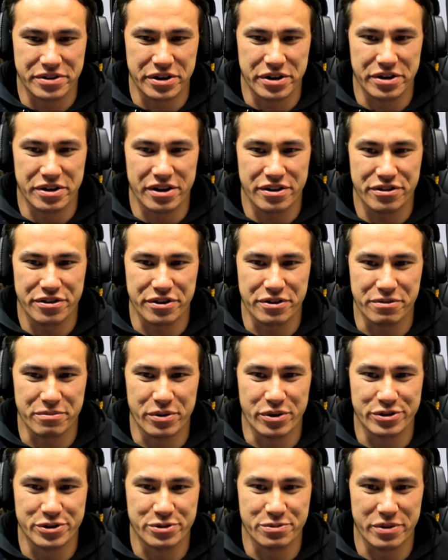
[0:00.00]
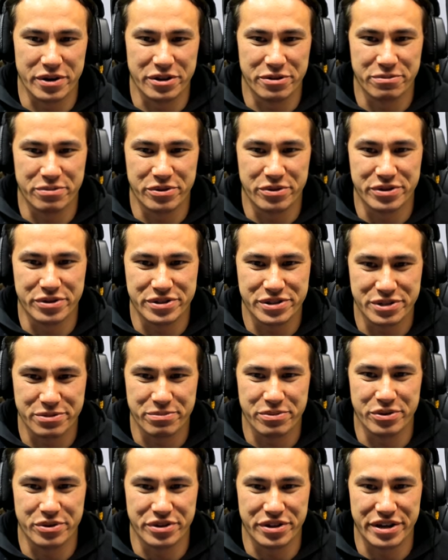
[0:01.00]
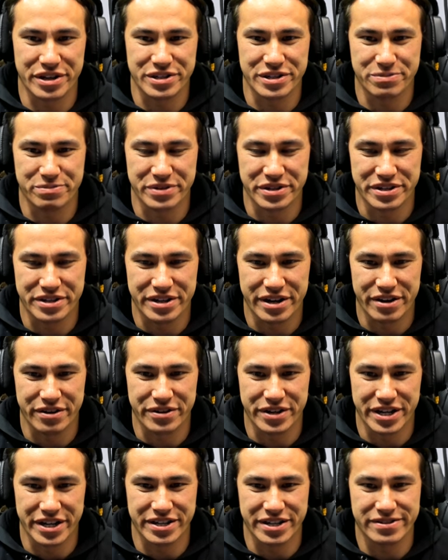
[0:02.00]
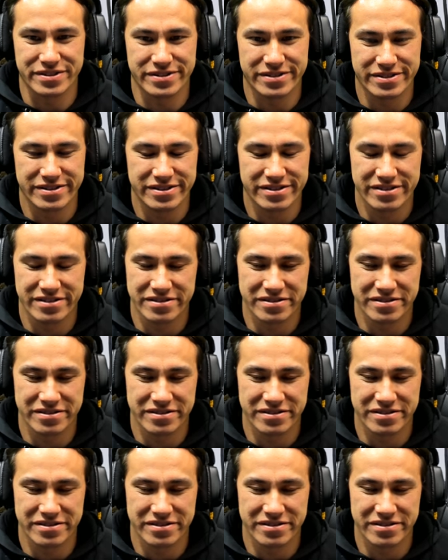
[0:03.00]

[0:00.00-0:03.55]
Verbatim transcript: yeah, open the slots first and just aligning nowadays. the